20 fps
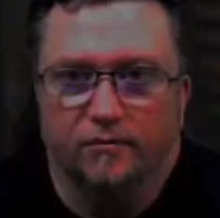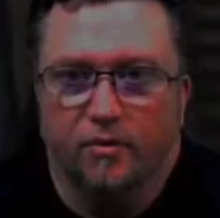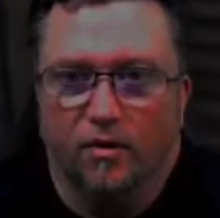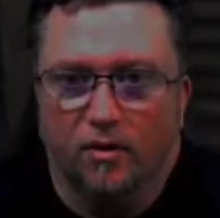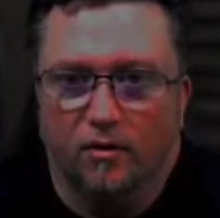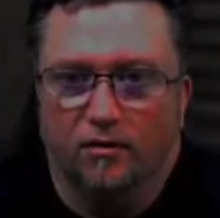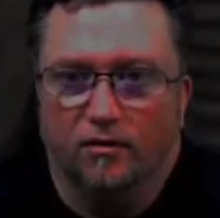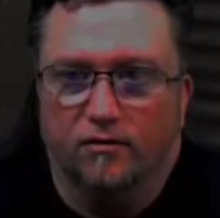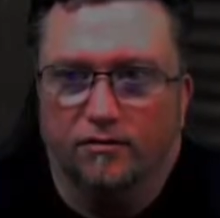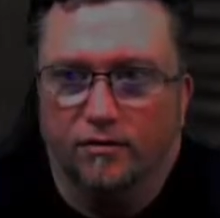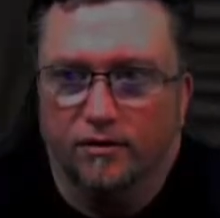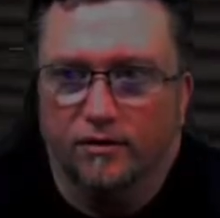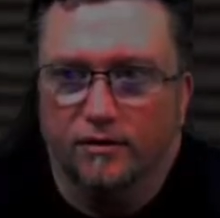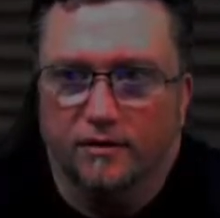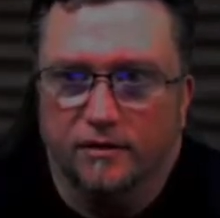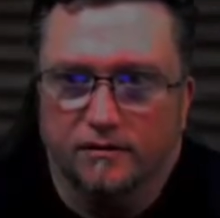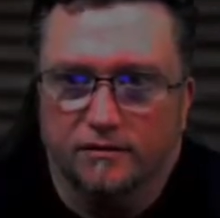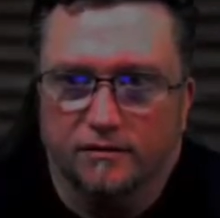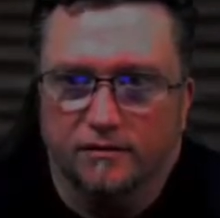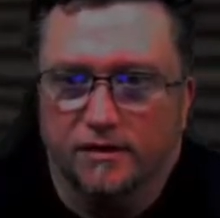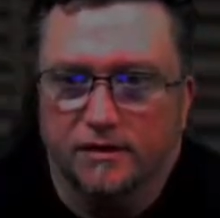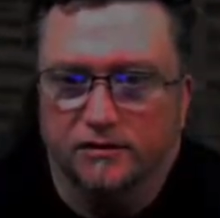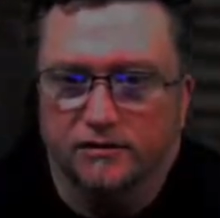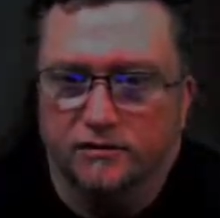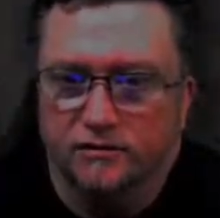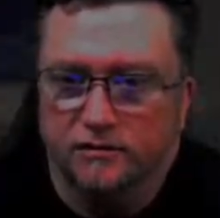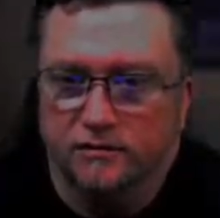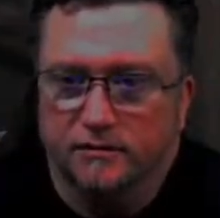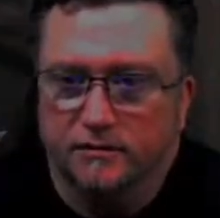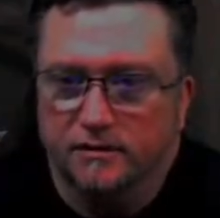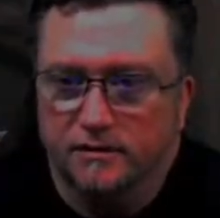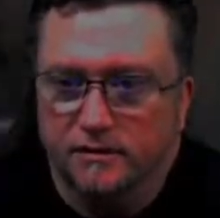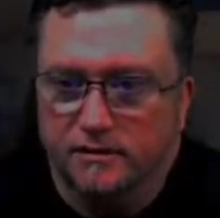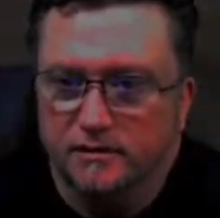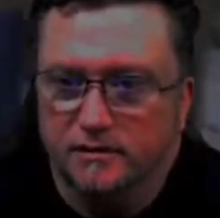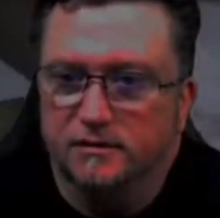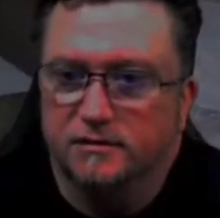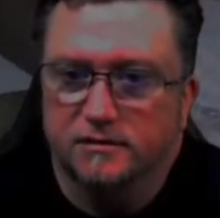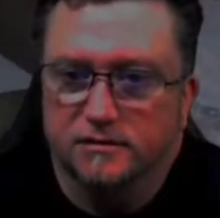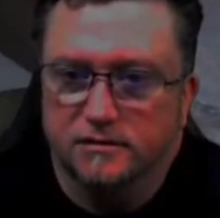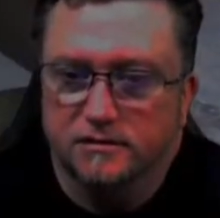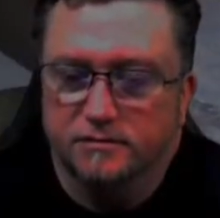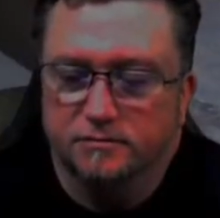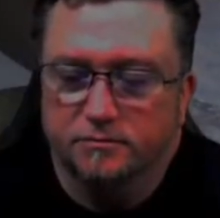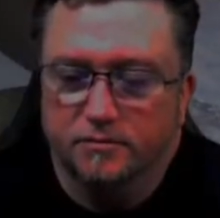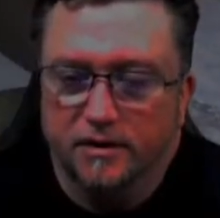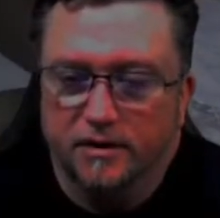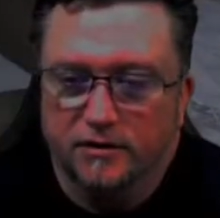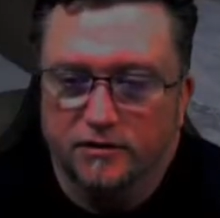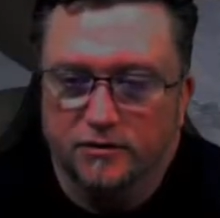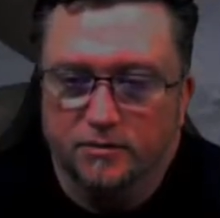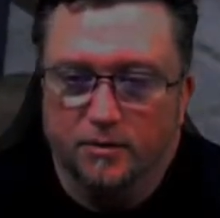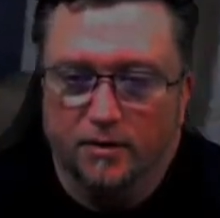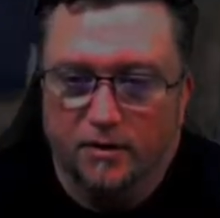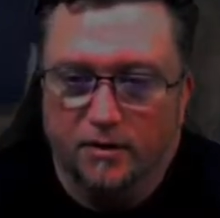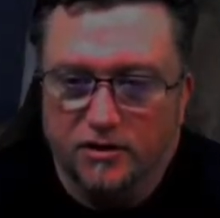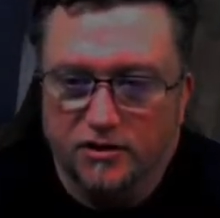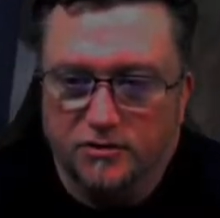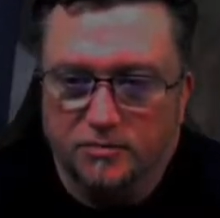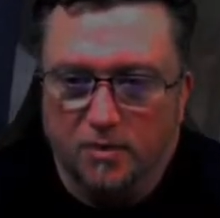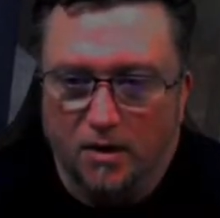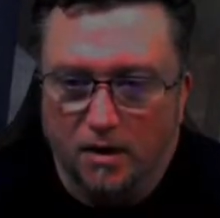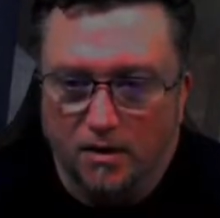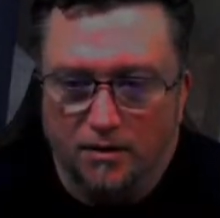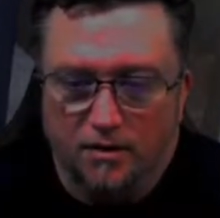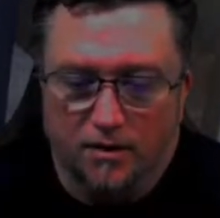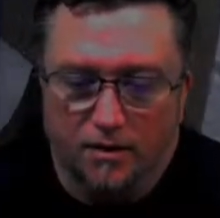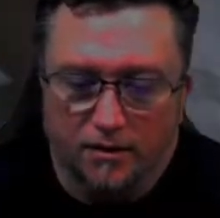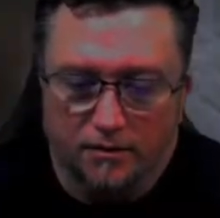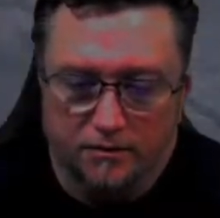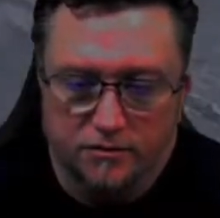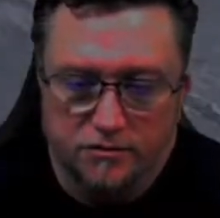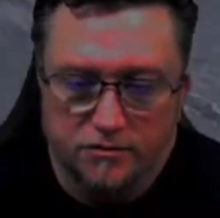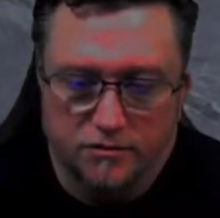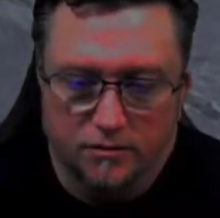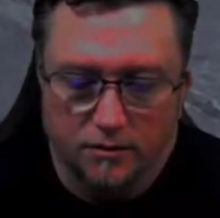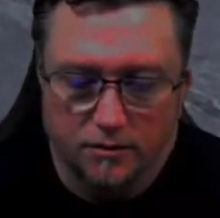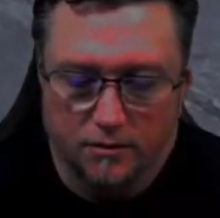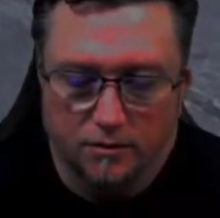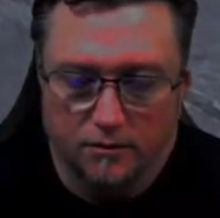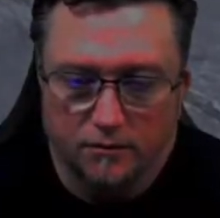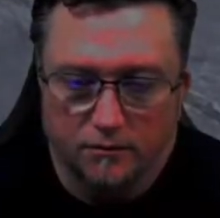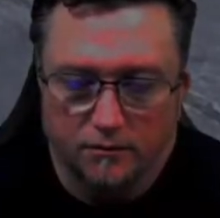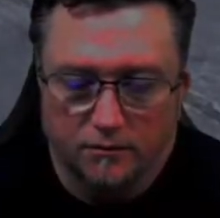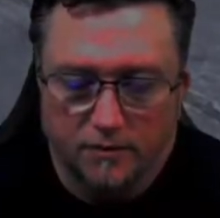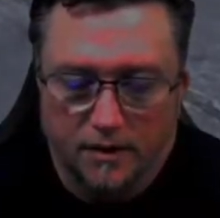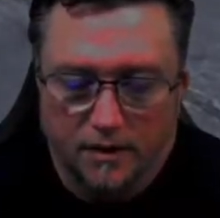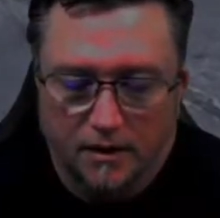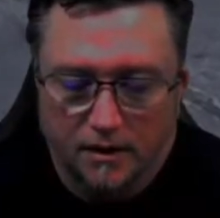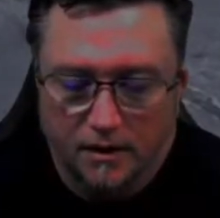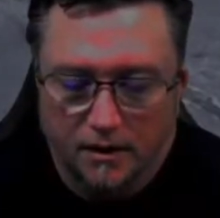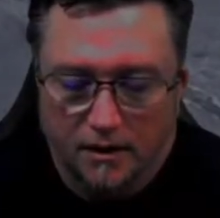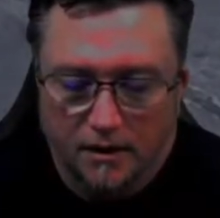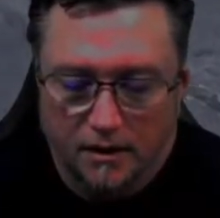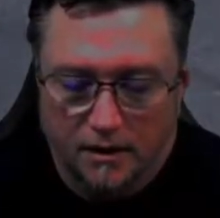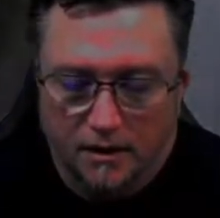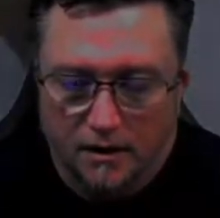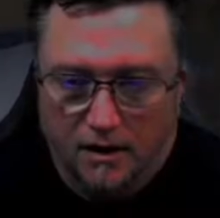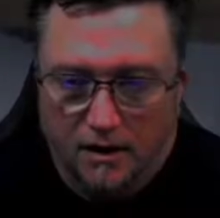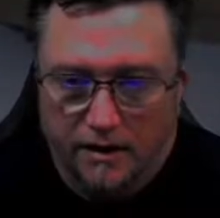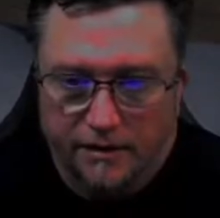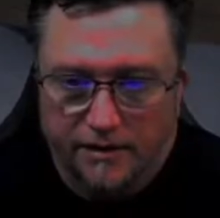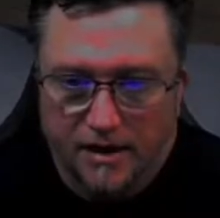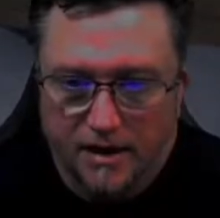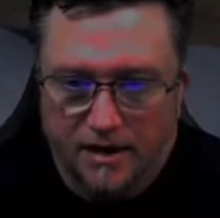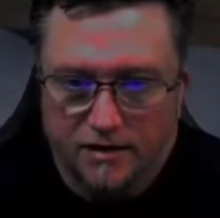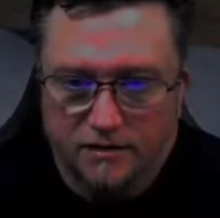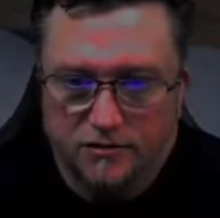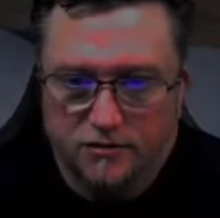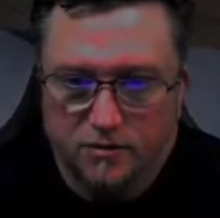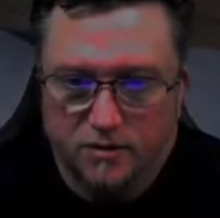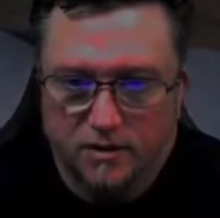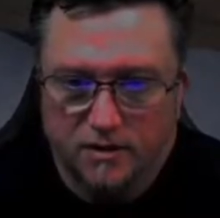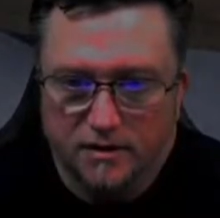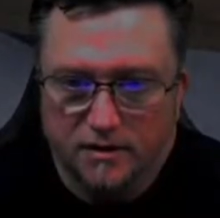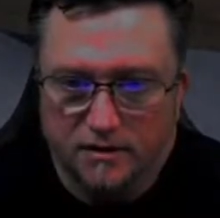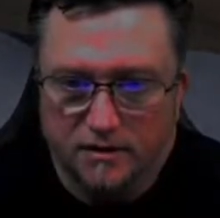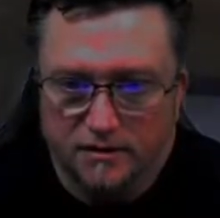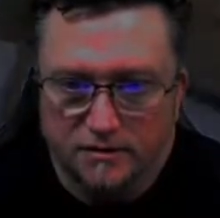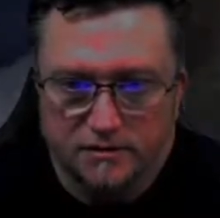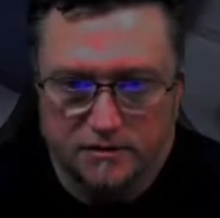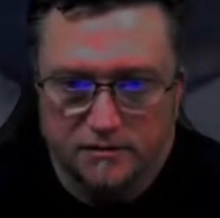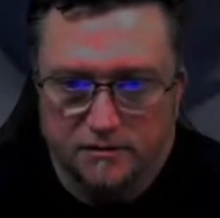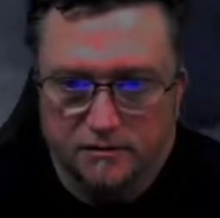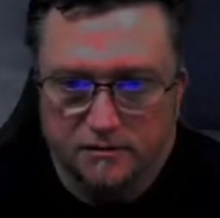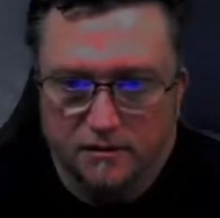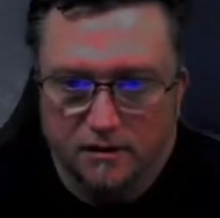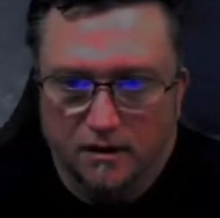part of it in the desert, it's pretty spot on. So that is what it is.